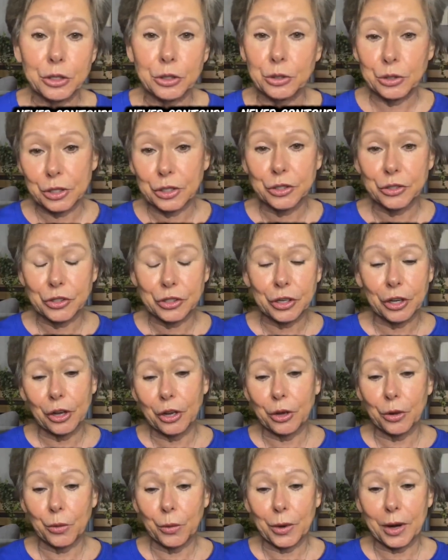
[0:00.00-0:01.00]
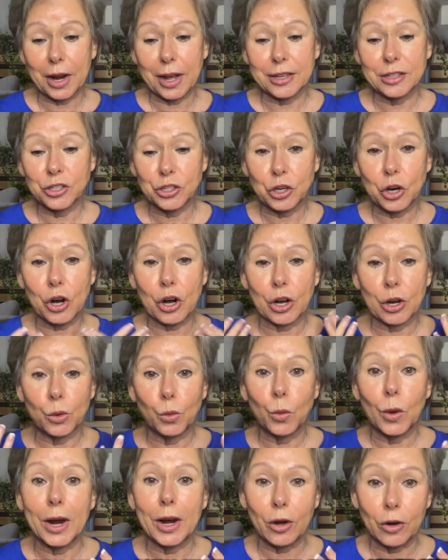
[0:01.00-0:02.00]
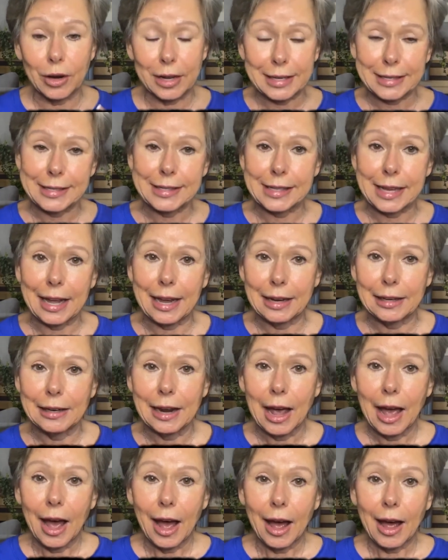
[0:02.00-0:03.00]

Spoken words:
2 years ago when I started wearing Seint.